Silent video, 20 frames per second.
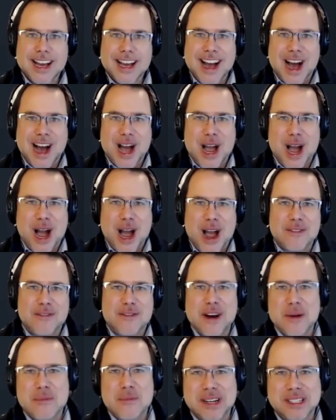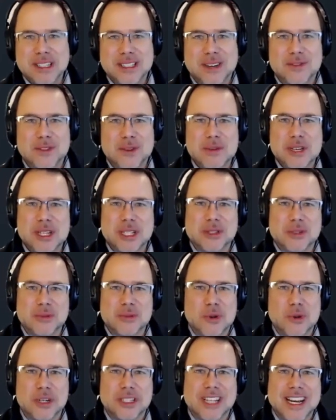I found myself to be a little
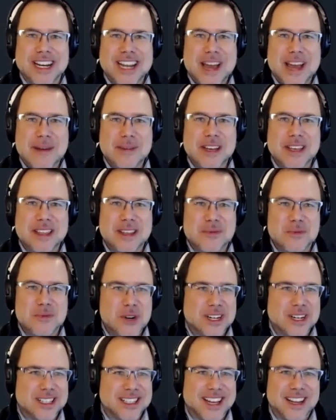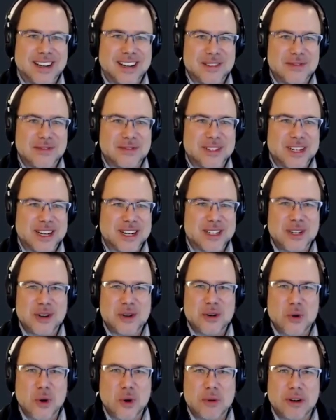more dynamic than what a lot of
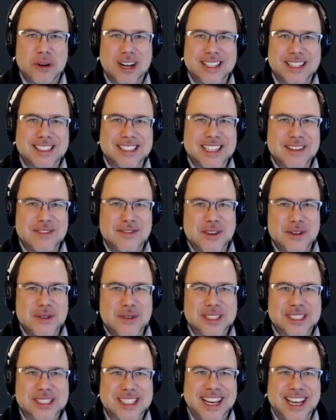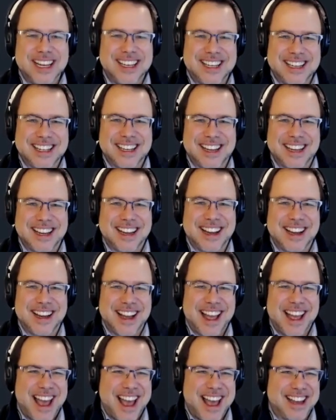corporate IT folks
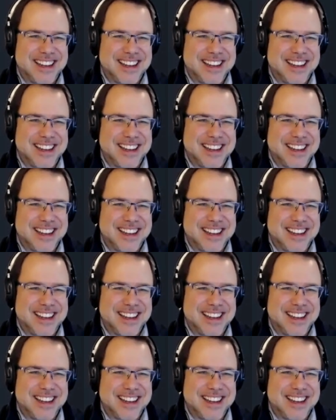had